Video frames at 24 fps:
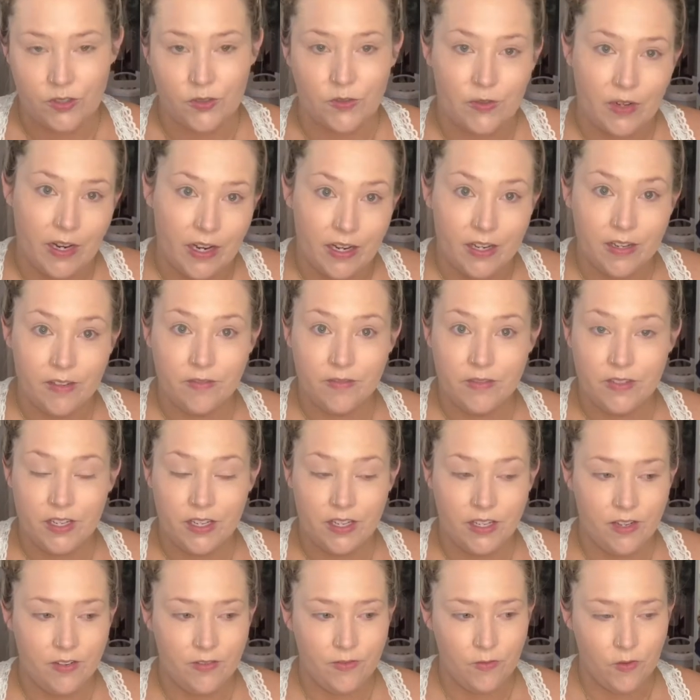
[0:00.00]
arrived
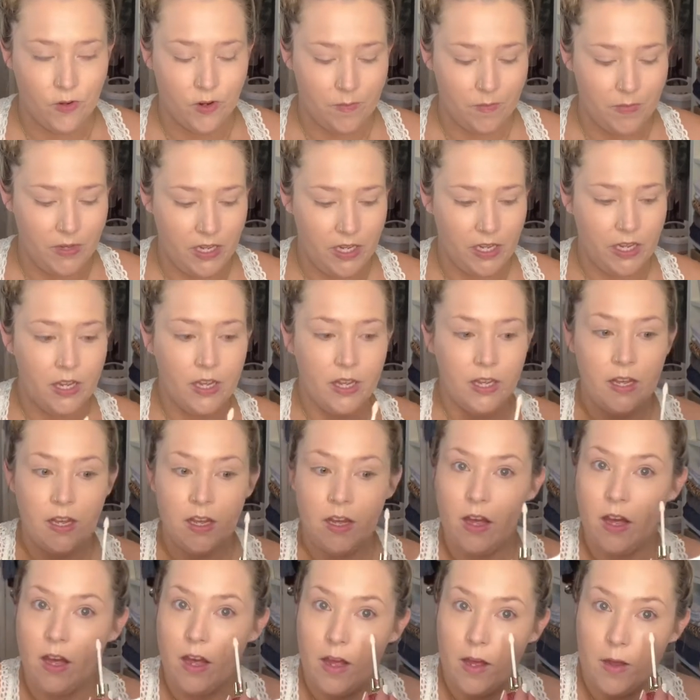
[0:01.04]
for me,
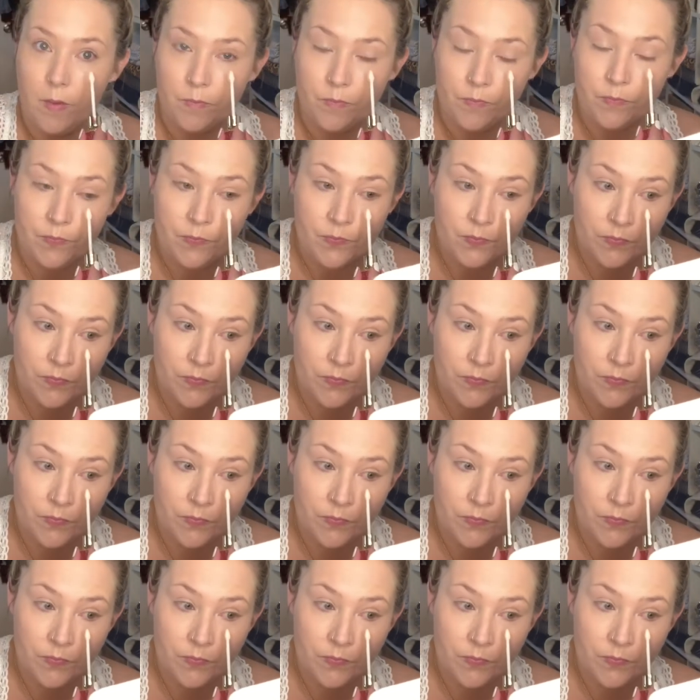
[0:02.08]
I'm